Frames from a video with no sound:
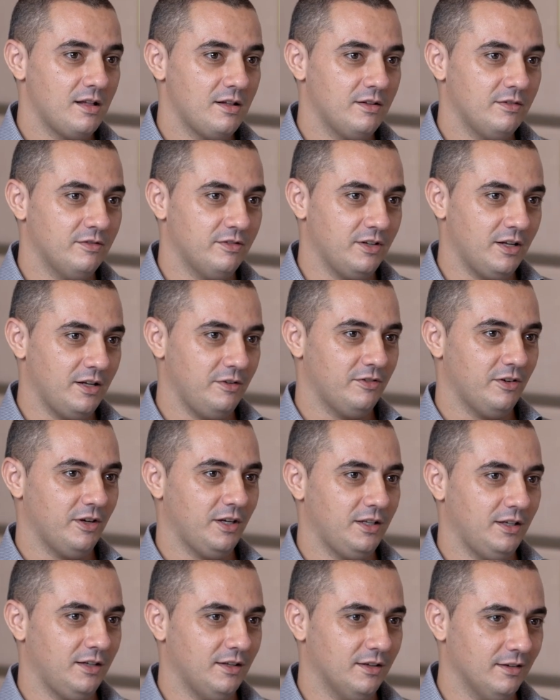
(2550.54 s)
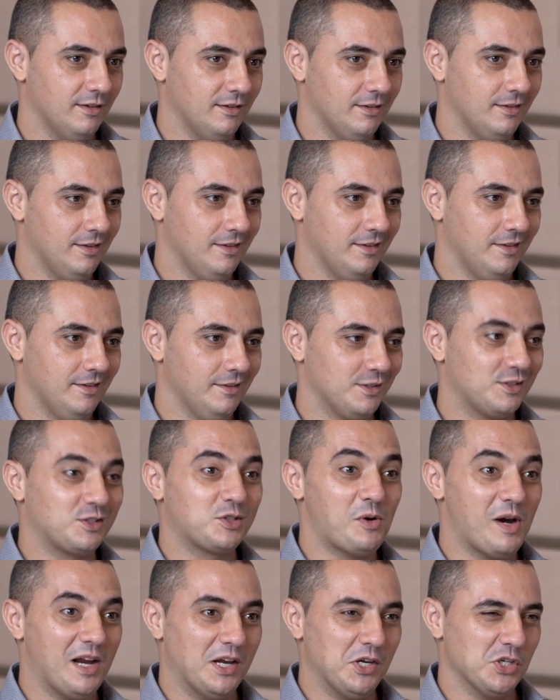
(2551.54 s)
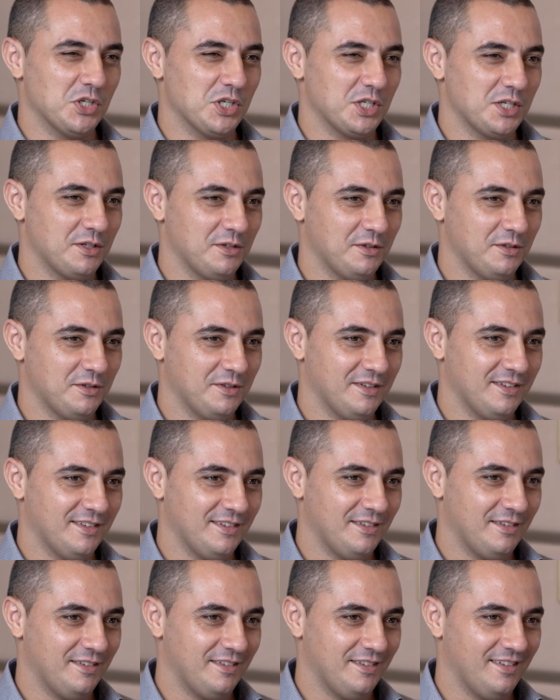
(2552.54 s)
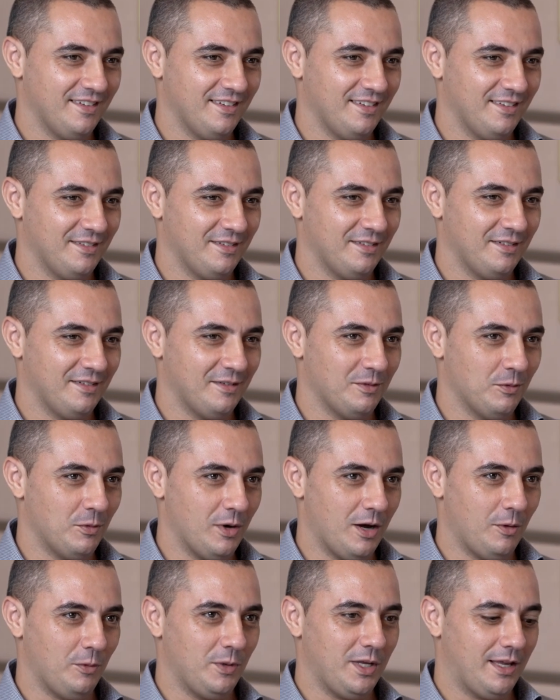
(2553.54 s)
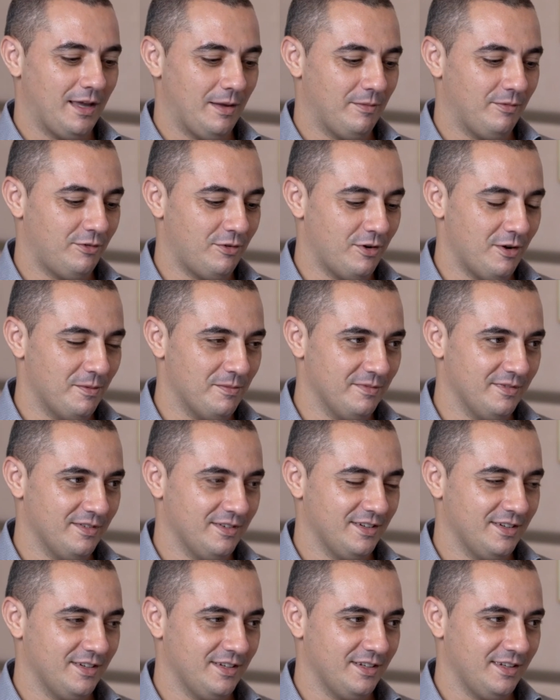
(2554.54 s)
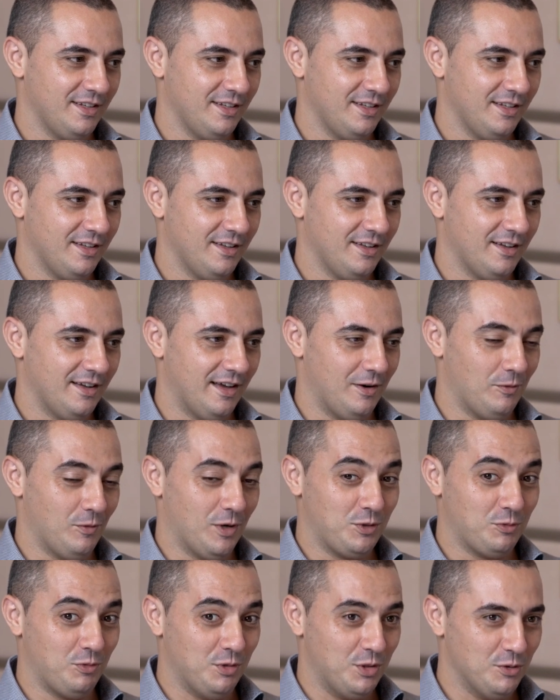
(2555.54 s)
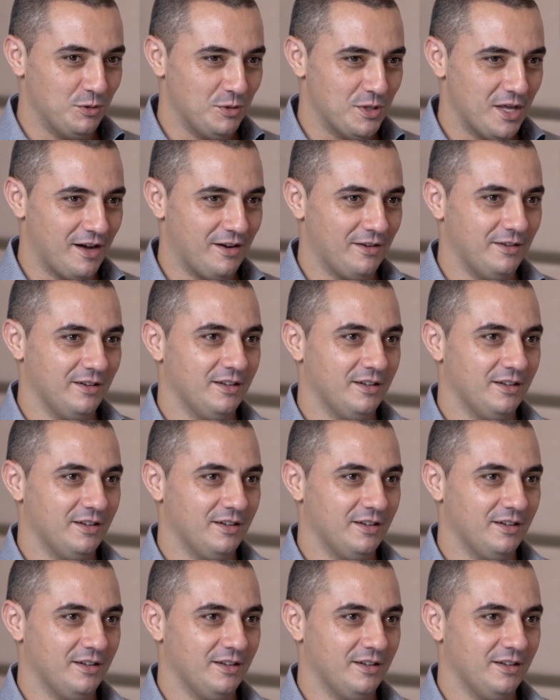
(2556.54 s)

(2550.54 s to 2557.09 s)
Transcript: Very, very strange where we came from and what we do now.